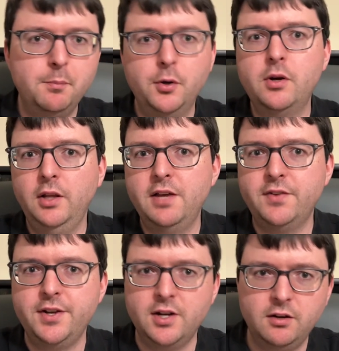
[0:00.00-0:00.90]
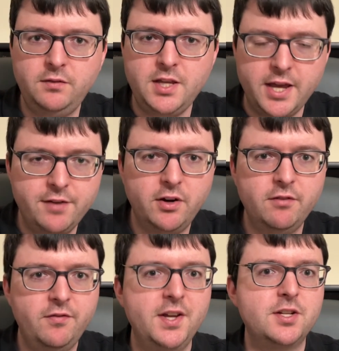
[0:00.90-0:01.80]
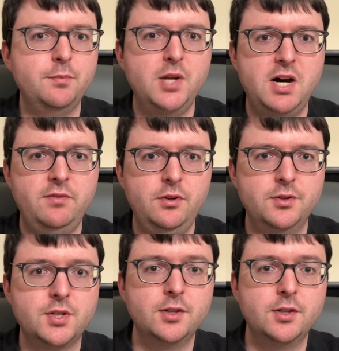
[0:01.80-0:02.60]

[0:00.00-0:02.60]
book 11 of the Avon Phantom novels,